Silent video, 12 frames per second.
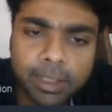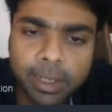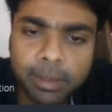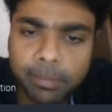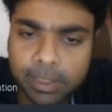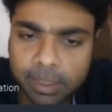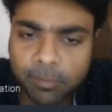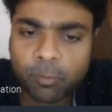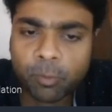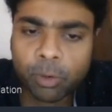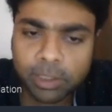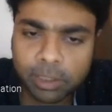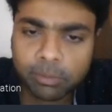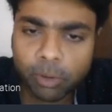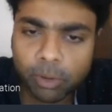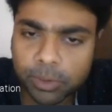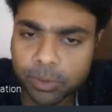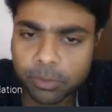And the MSF
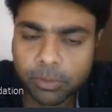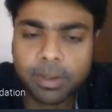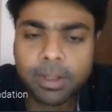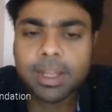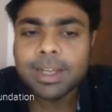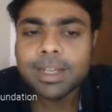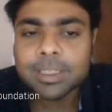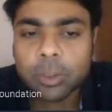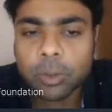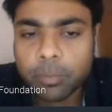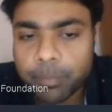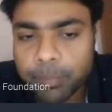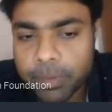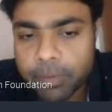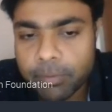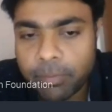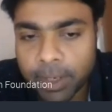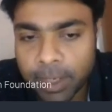quantum also. So
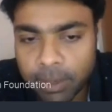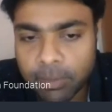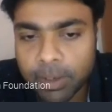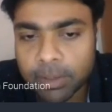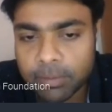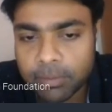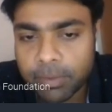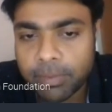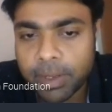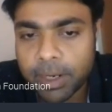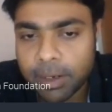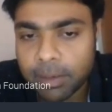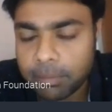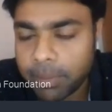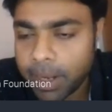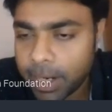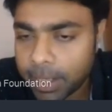whenever we've had